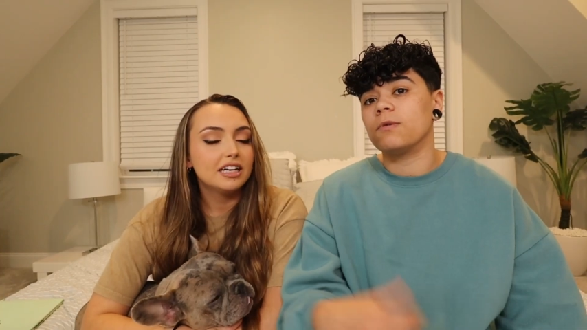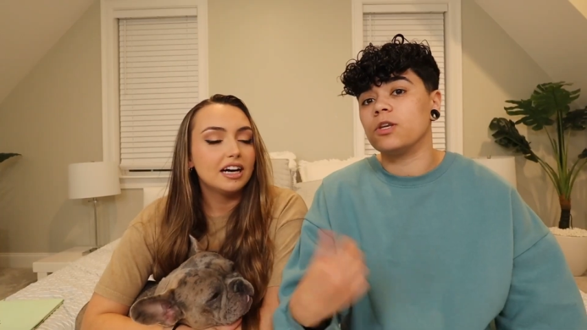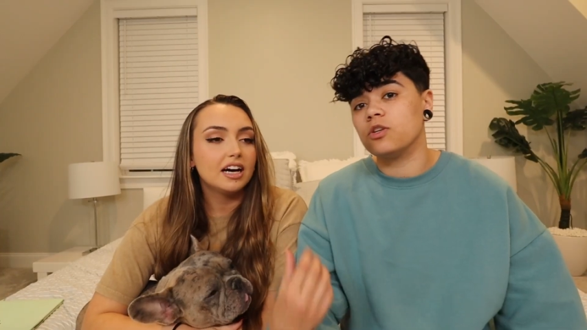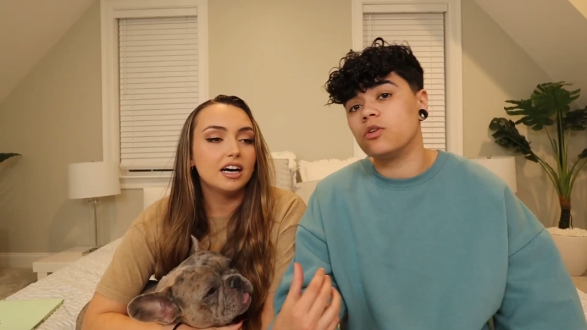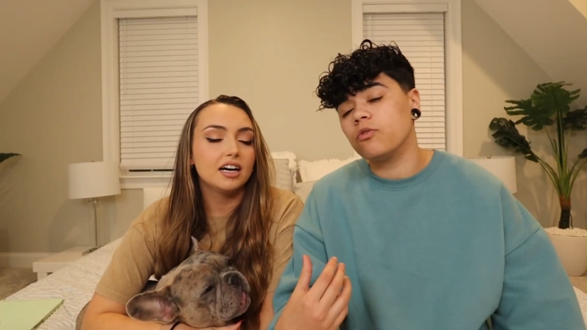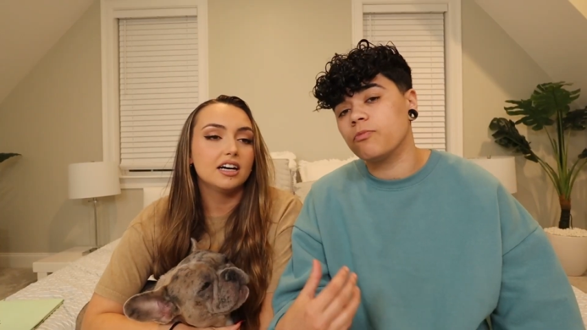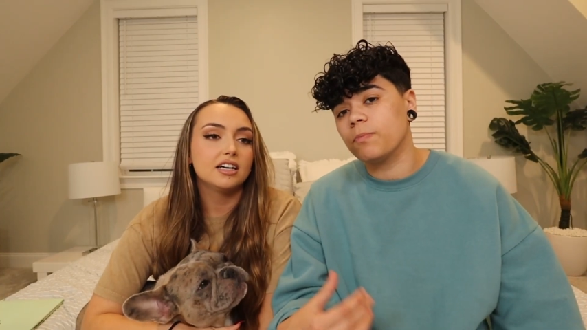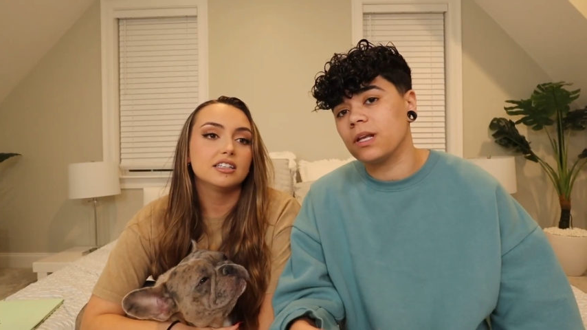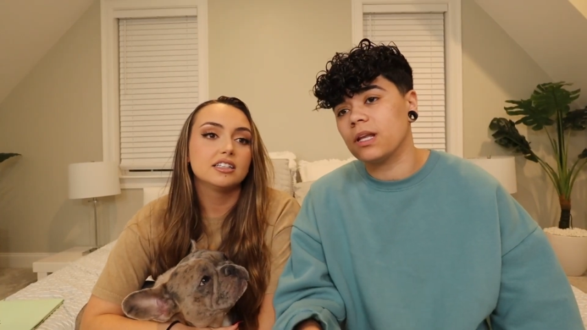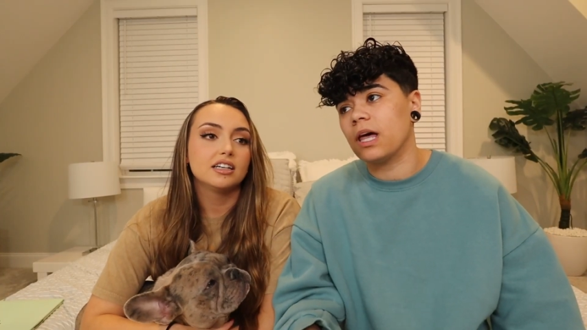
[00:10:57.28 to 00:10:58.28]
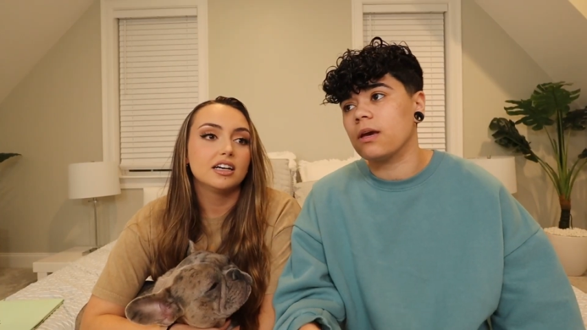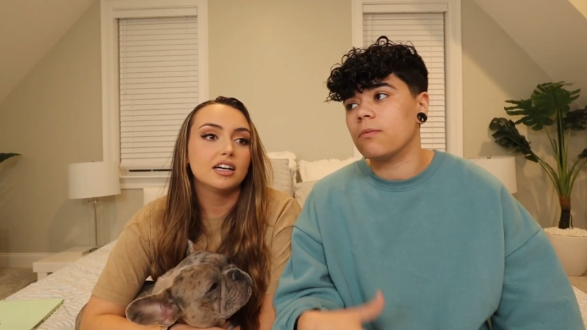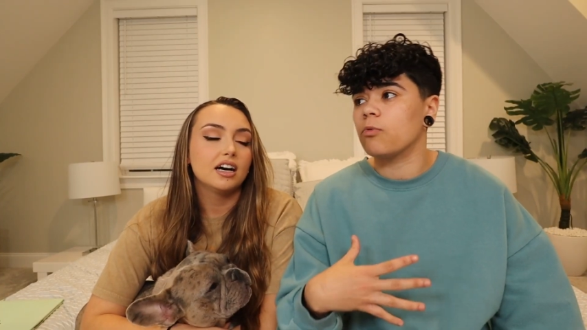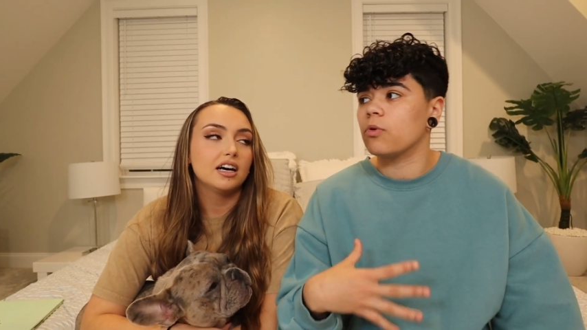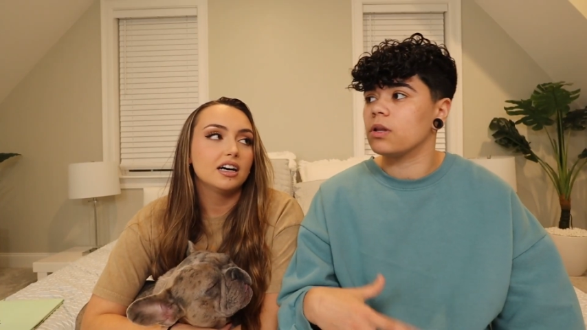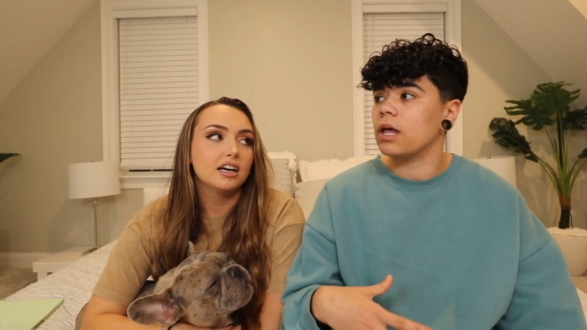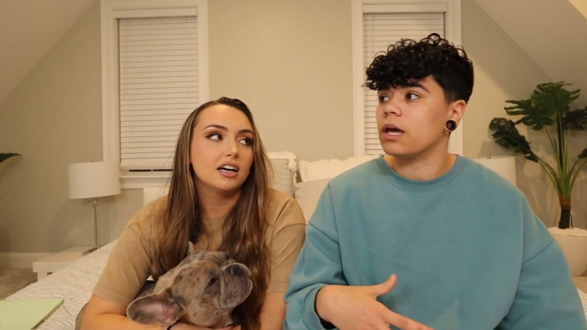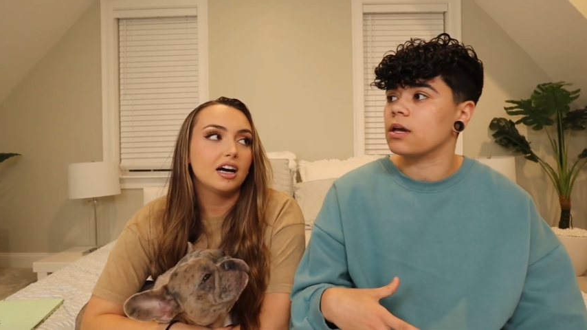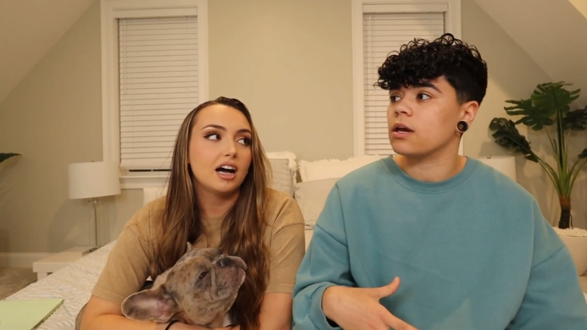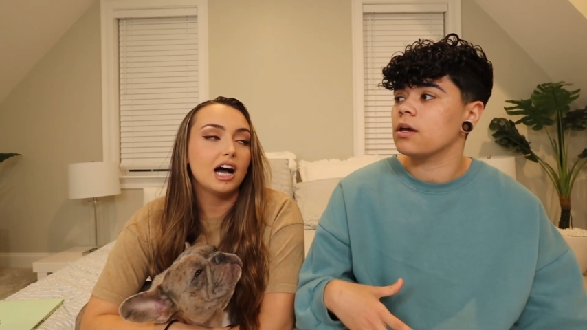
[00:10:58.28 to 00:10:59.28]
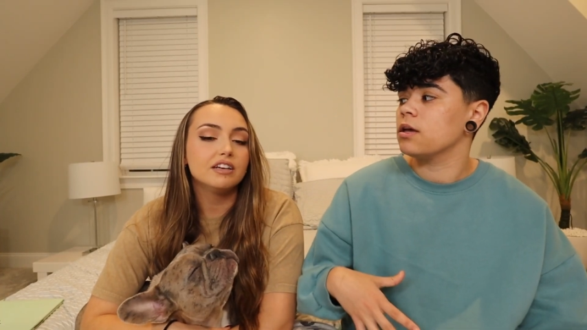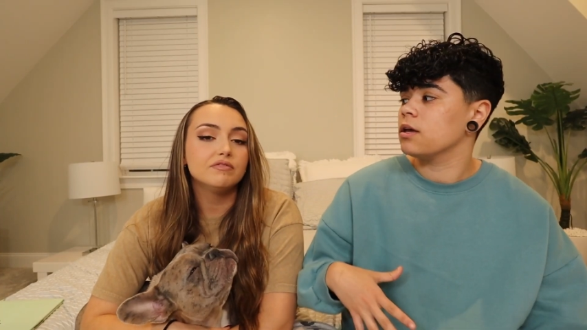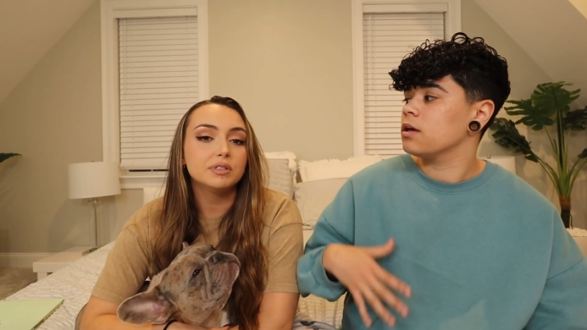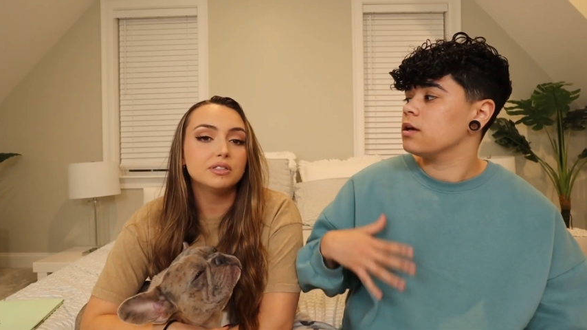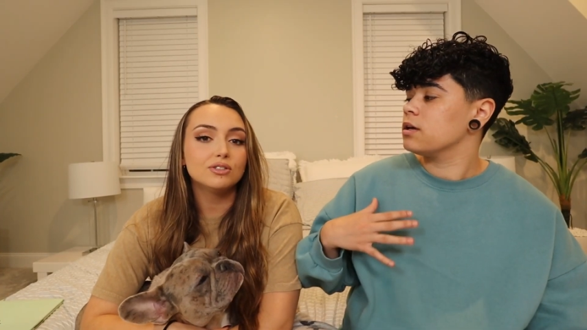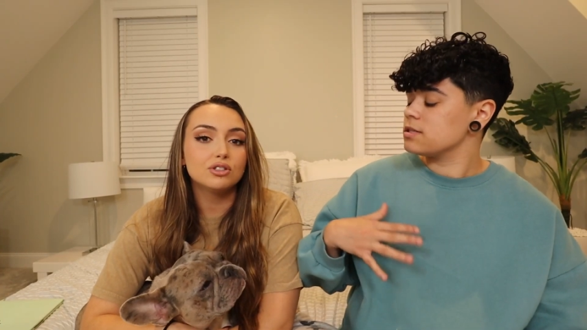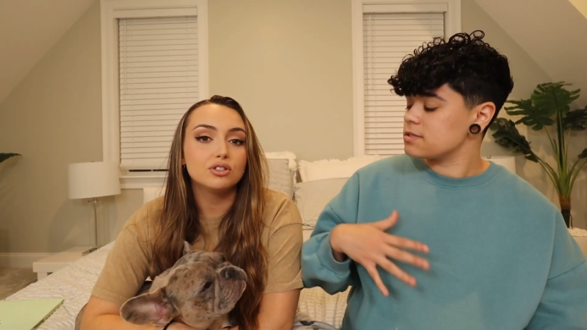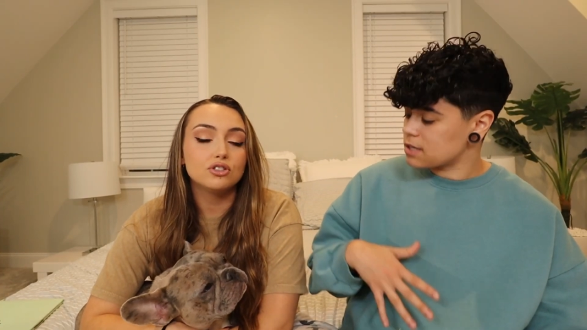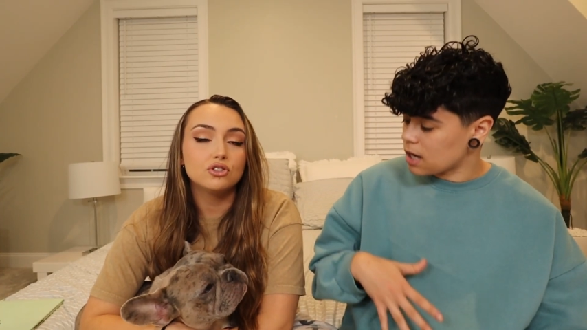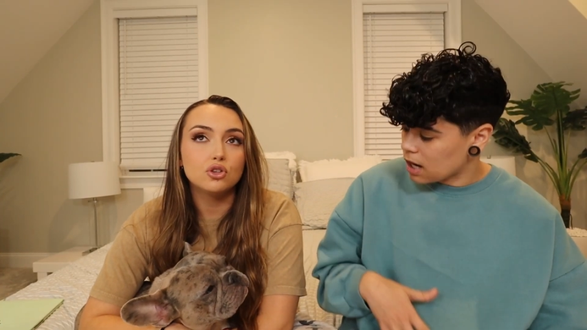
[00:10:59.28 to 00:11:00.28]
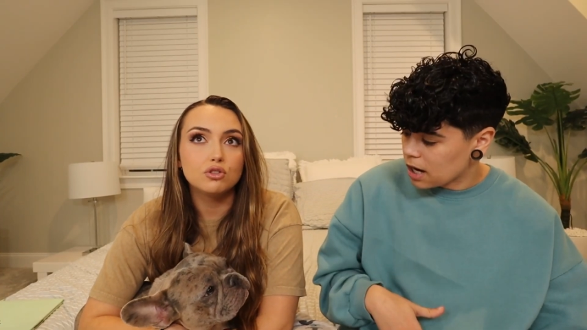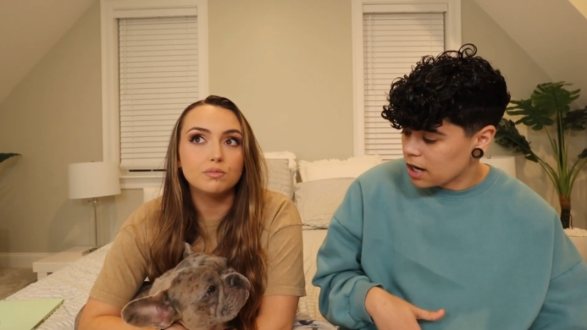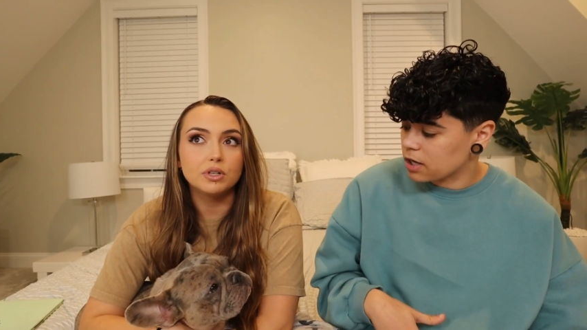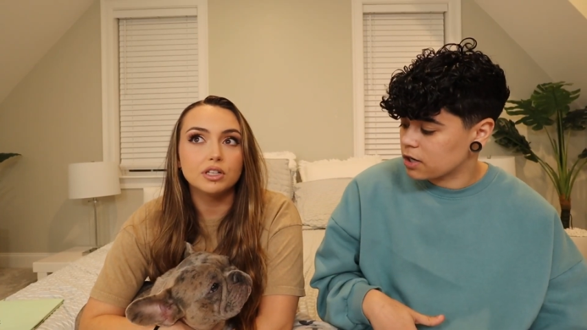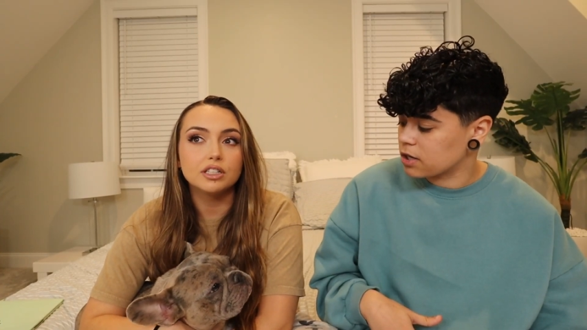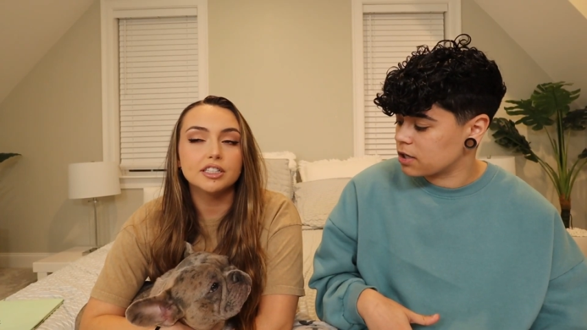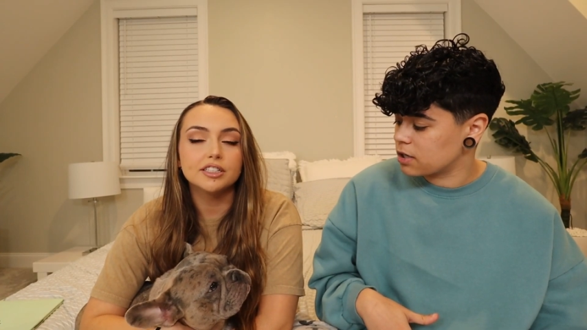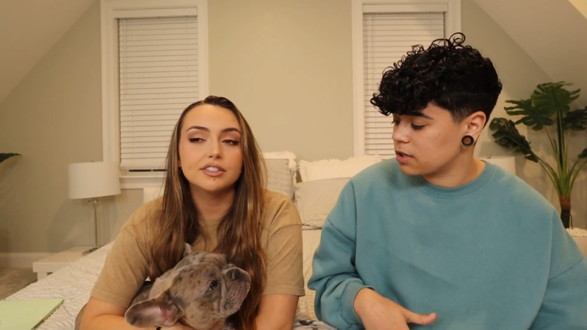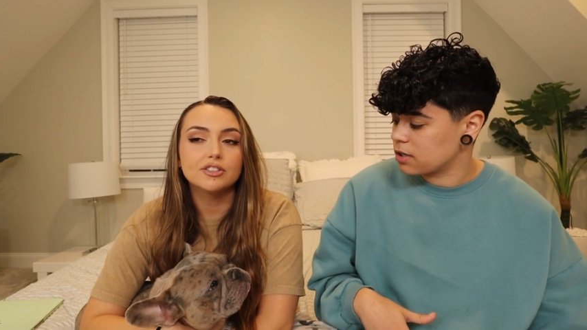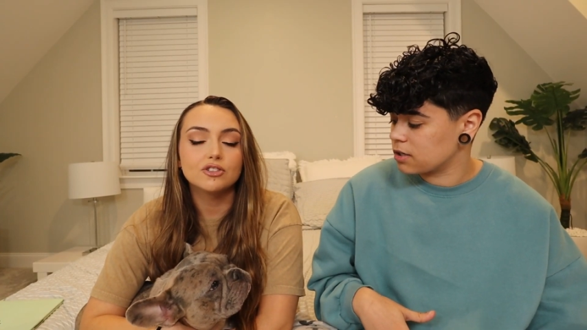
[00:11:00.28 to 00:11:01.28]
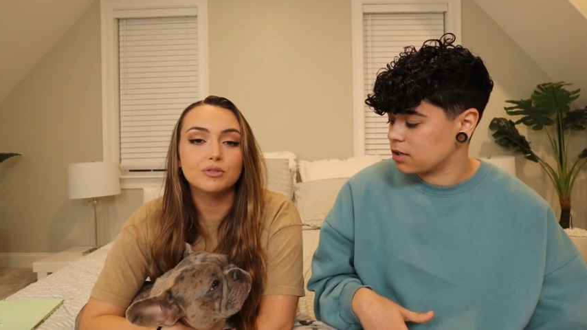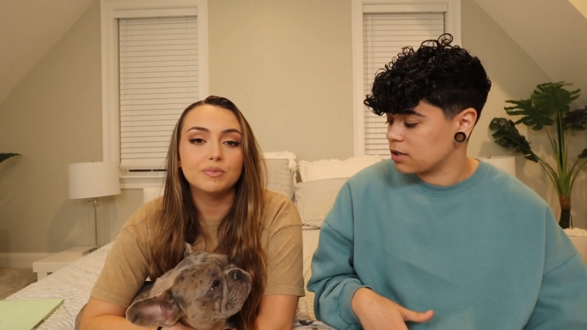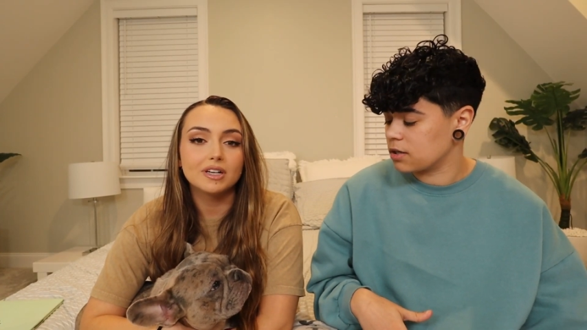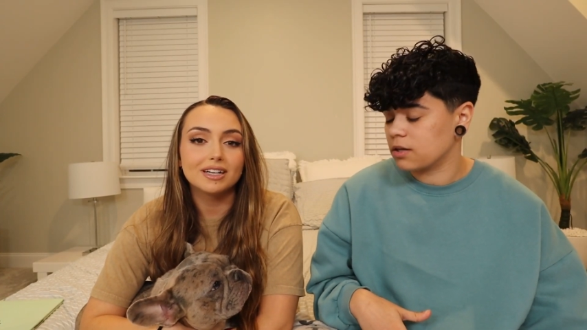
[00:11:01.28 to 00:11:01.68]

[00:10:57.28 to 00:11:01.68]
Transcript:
Speaker 1: I yeah. mean, you've been like more like I've been super, super